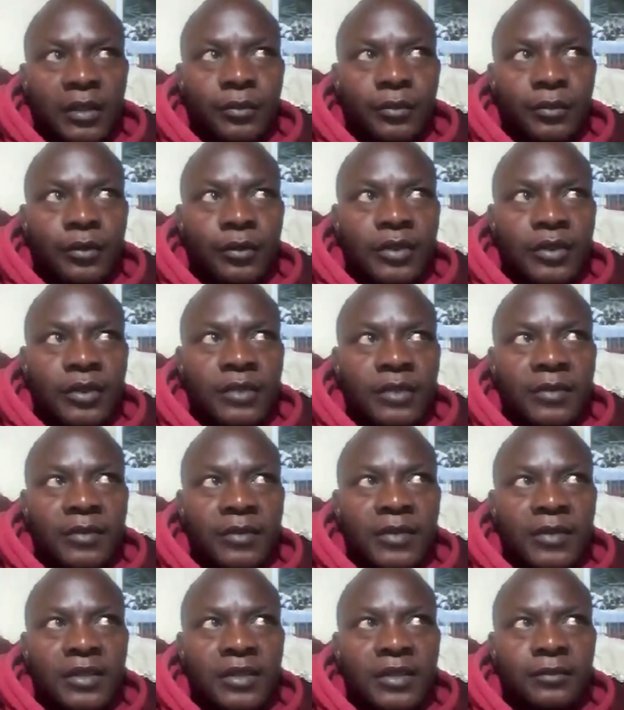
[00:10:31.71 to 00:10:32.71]
Because
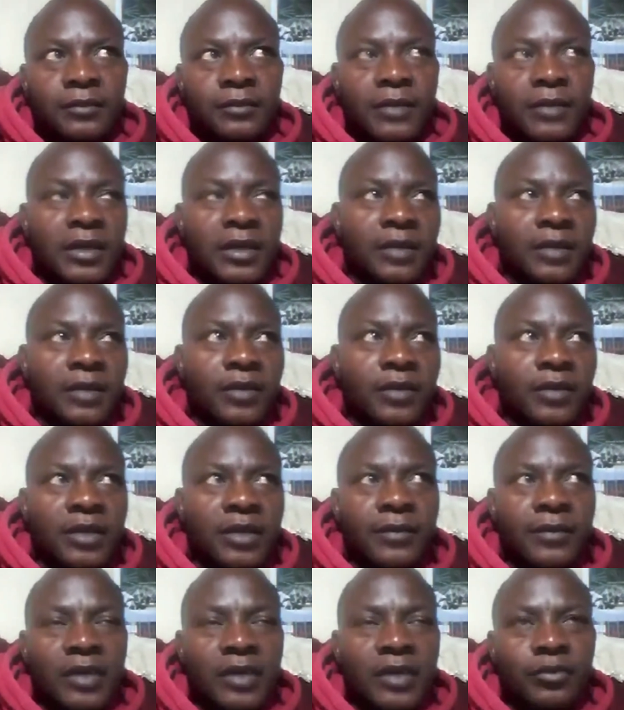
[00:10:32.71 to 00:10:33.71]
pa number one
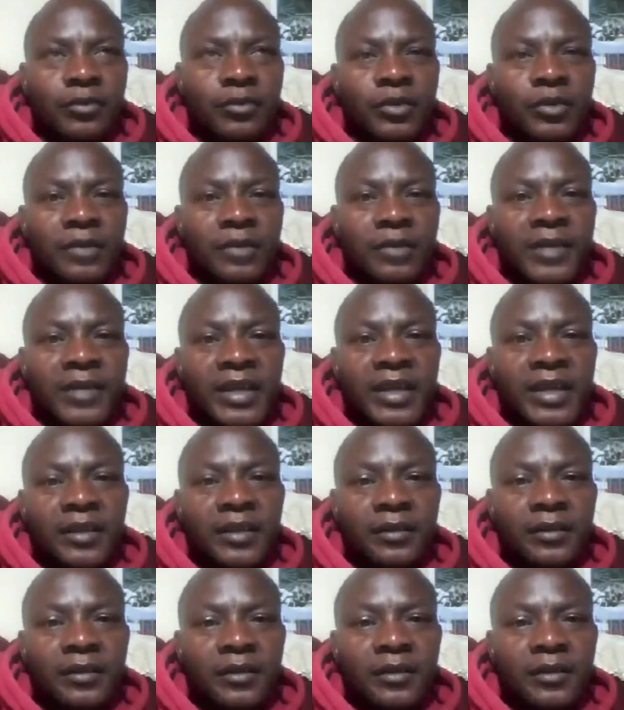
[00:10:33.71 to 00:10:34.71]
pakatomboita play
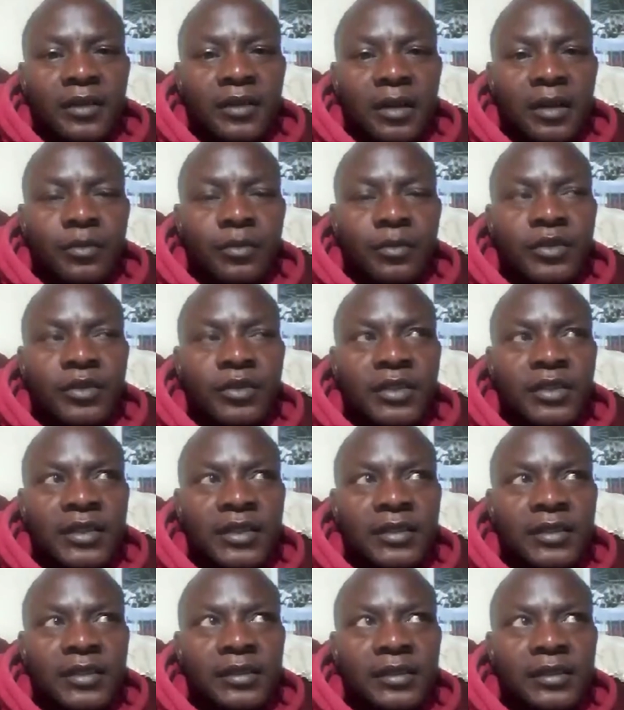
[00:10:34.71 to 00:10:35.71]
about
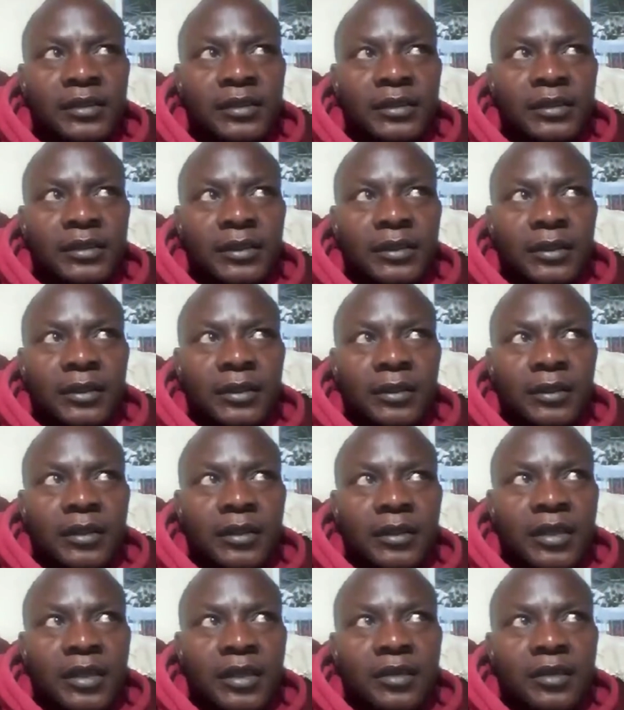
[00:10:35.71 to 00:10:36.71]
Jesus,
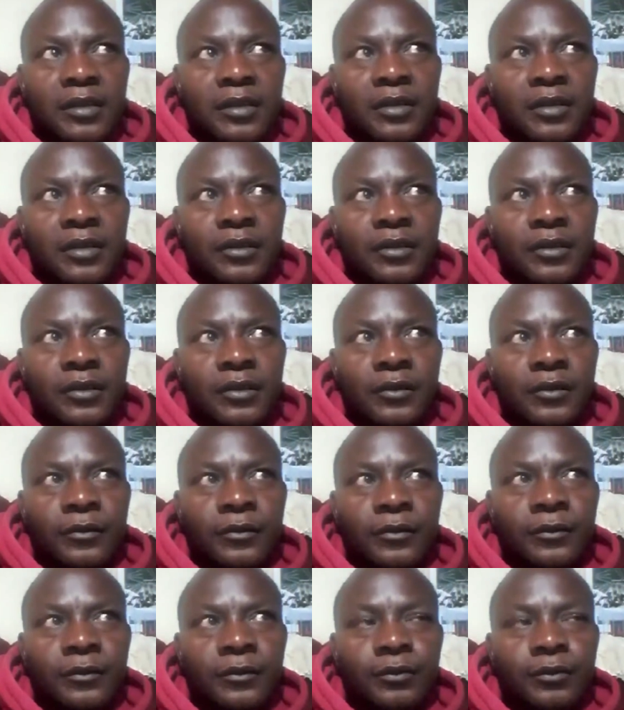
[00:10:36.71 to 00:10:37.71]
like you
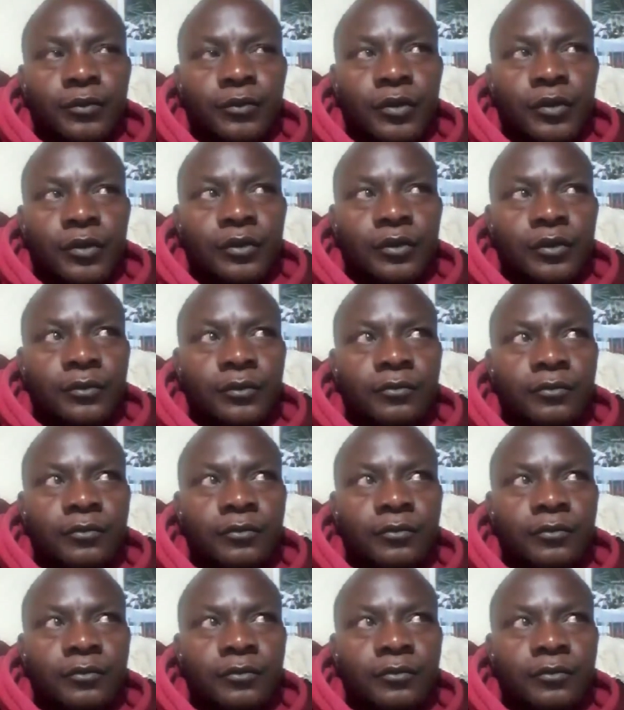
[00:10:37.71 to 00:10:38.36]
know,